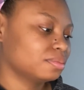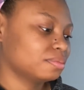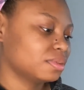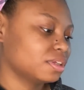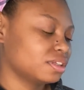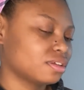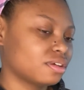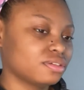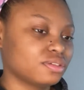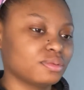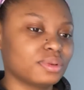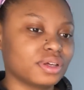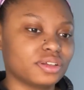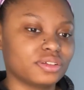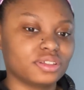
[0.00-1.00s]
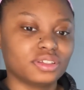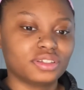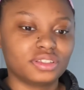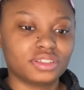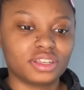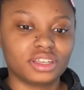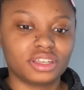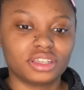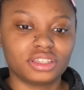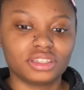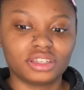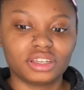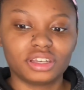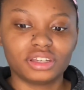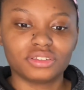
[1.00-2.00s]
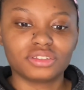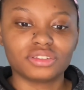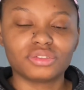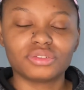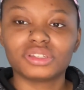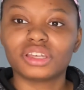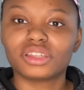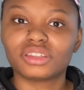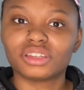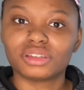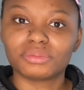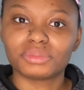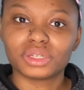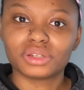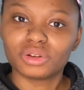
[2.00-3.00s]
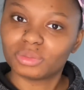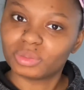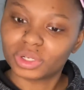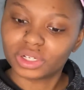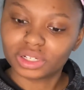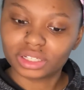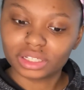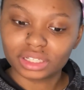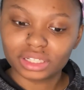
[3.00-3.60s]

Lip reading: It's also better than sitting in the house and doing nothing but homework.